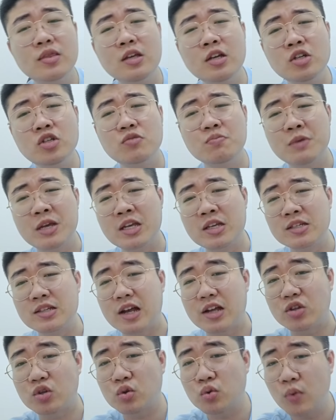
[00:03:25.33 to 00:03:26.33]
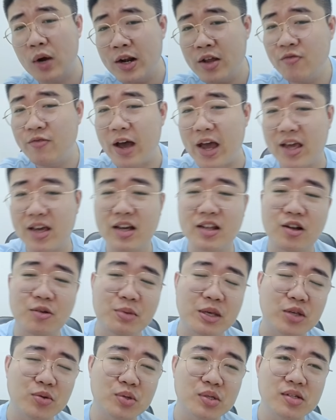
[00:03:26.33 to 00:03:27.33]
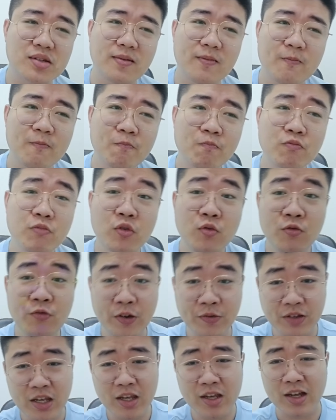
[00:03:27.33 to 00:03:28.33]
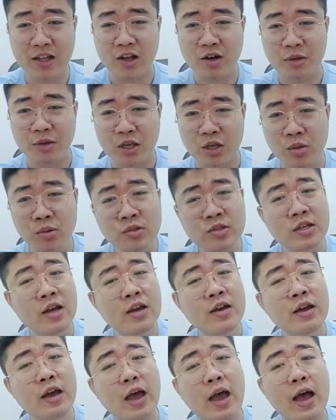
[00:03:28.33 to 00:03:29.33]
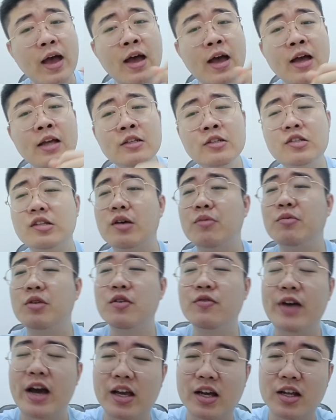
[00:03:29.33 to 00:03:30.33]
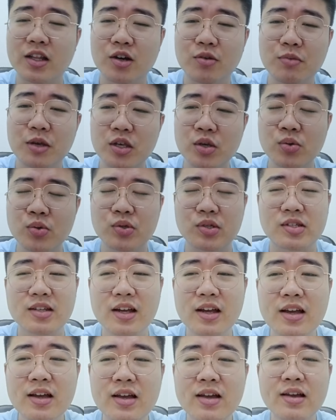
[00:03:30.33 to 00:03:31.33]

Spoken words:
this means that 25 cannot be used, 50 cannot be used, and 75 cannot be used.